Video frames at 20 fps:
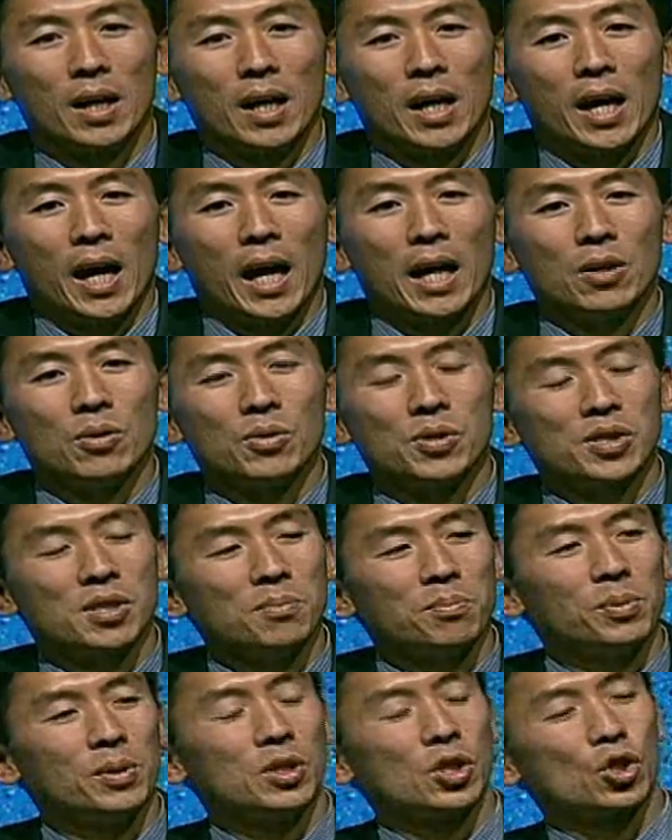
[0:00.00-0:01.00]
and you
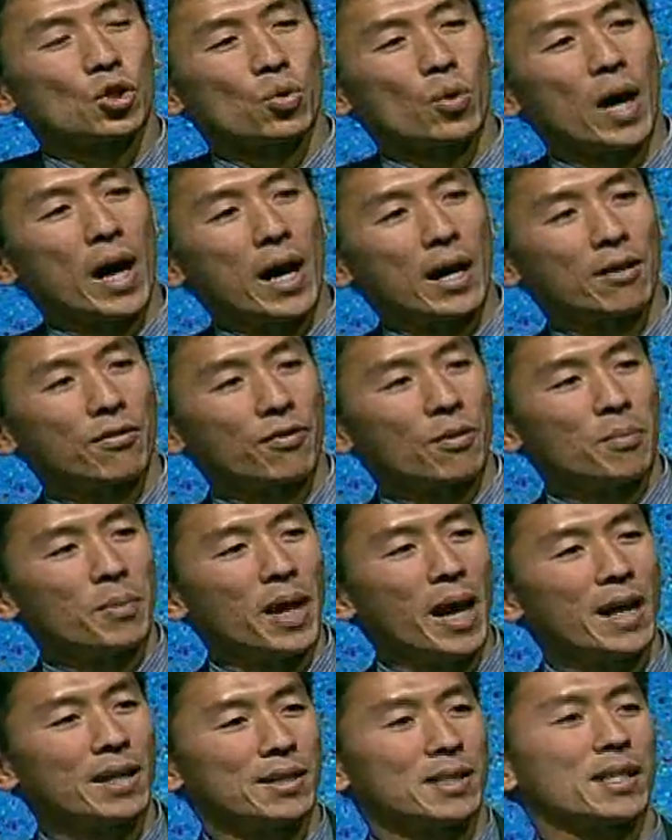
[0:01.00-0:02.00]
simply track from
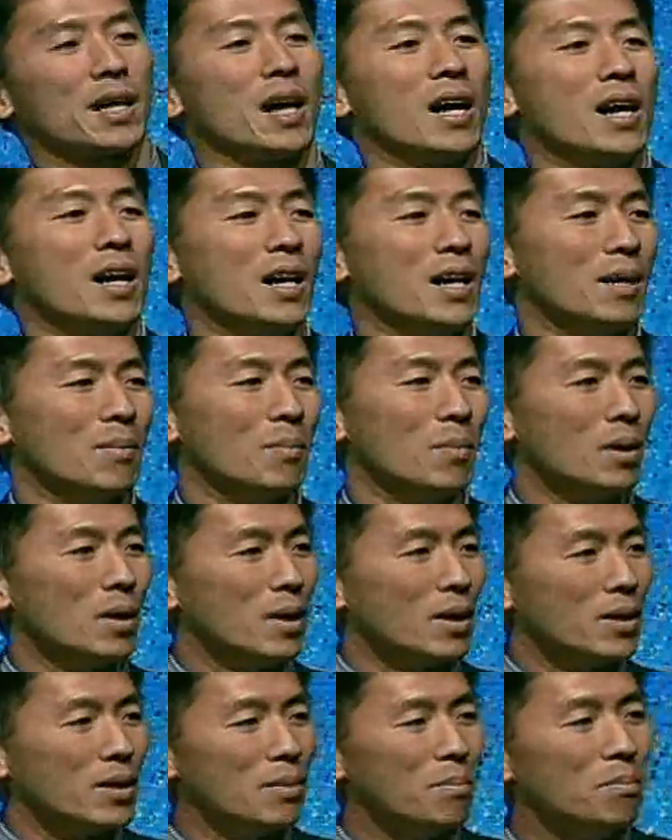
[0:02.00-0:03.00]
that time
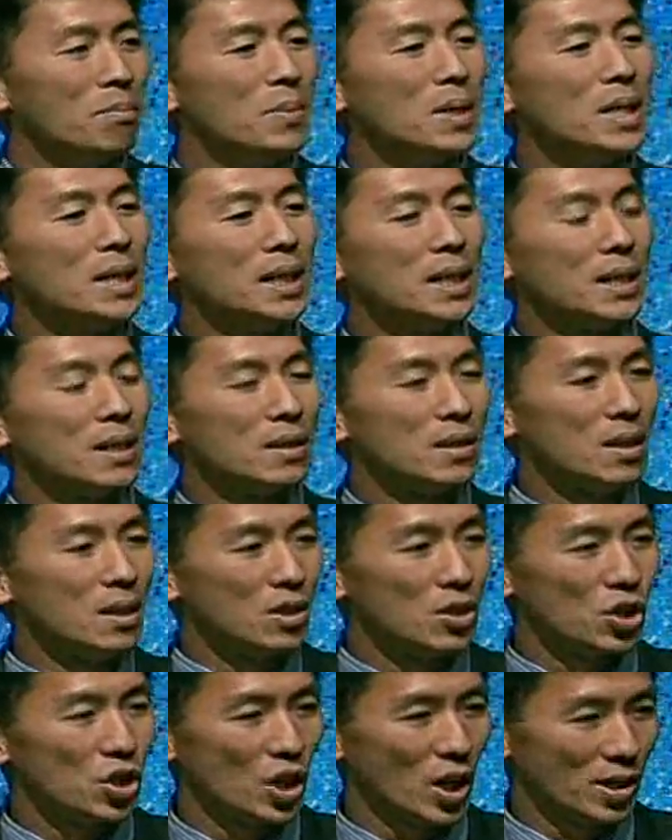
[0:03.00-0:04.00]
the median
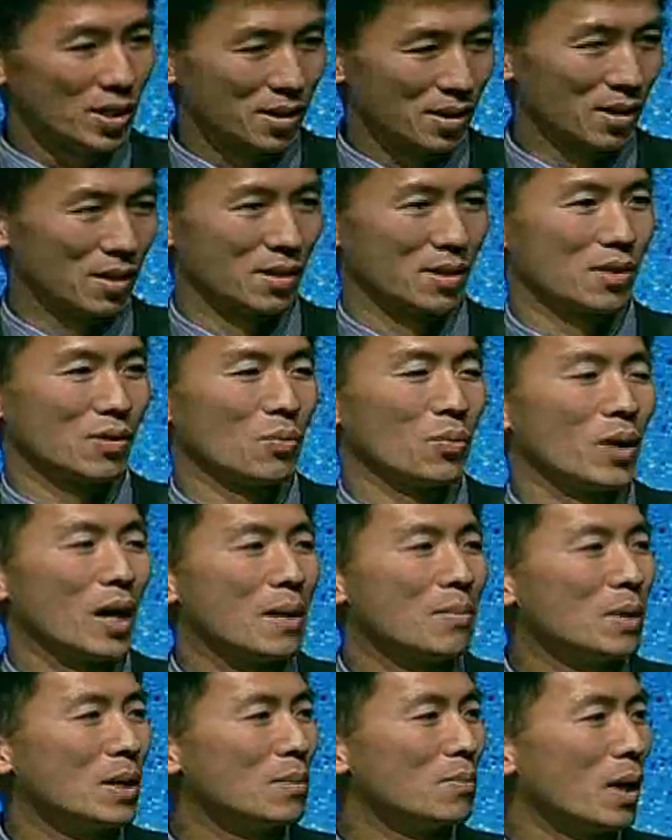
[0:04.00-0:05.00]
justice, what I
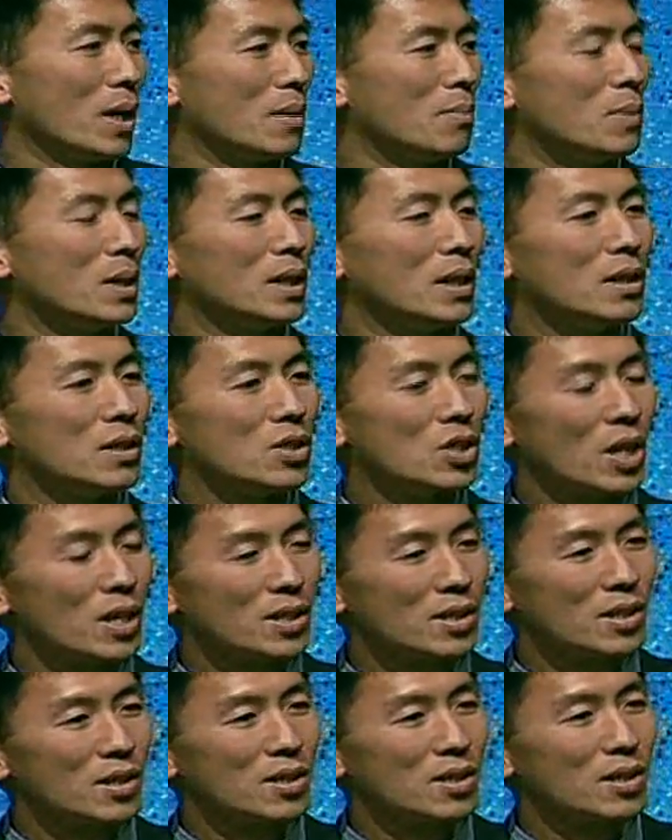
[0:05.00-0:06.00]
mean by the median
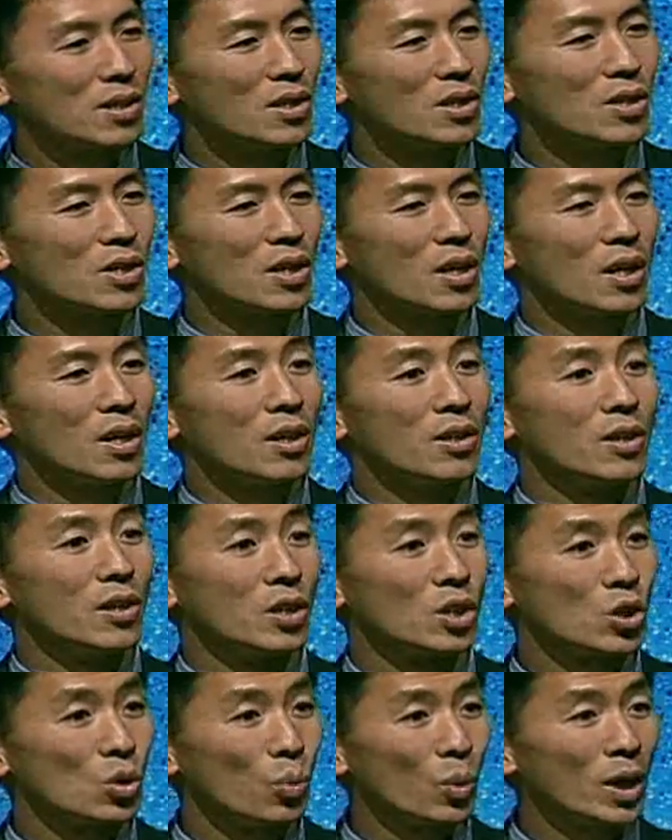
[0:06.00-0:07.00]
justice is the
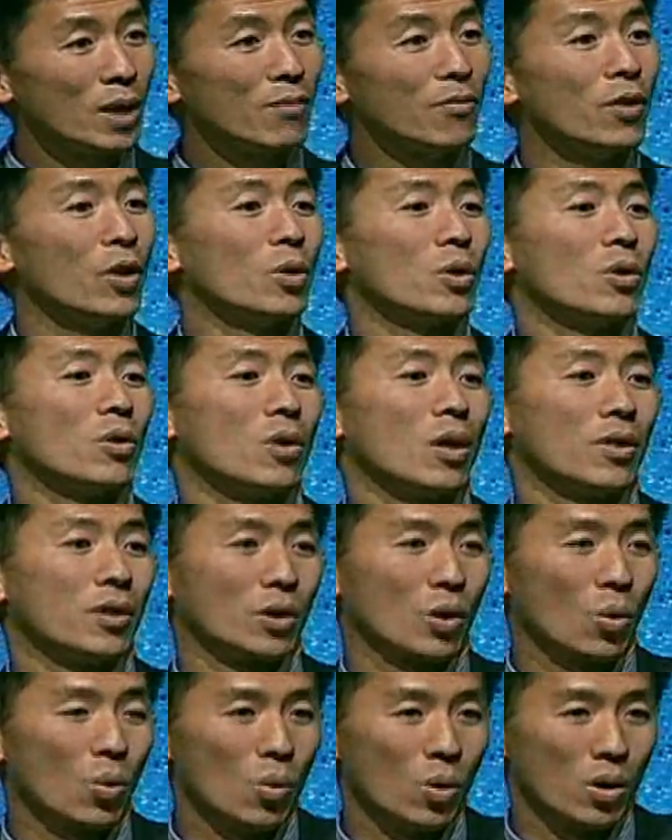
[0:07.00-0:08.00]
swing voter on the
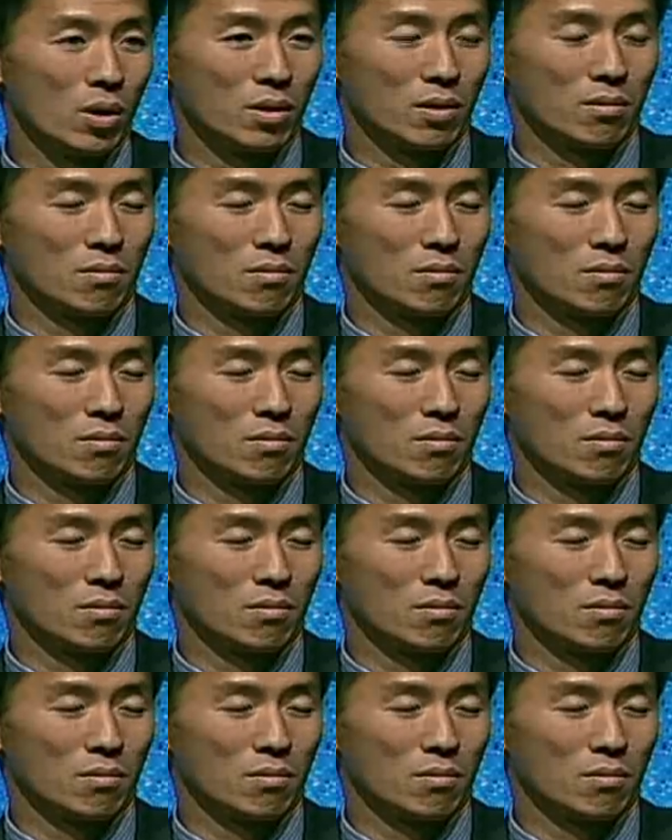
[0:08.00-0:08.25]
court.